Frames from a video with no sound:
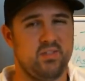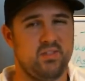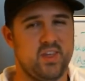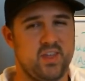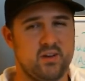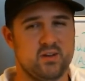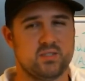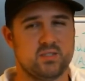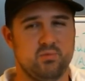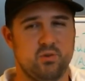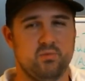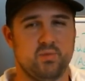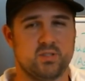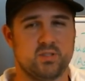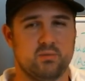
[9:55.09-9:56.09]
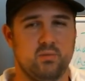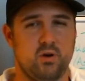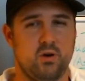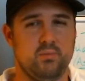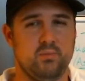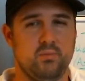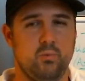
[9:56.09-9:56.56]
thinner smooth
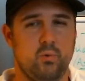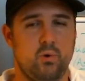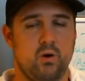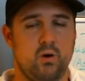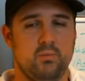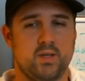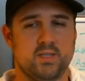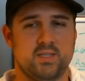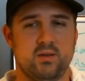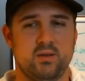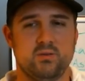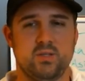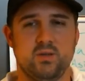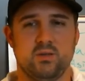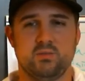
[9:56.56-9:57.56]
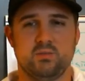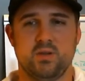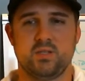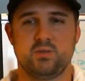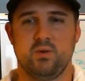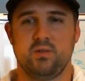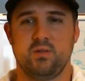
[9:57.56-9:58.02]
muscle wall because they don't deal as
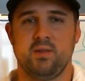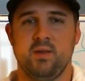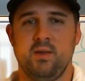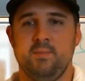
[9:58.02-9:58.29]
much with,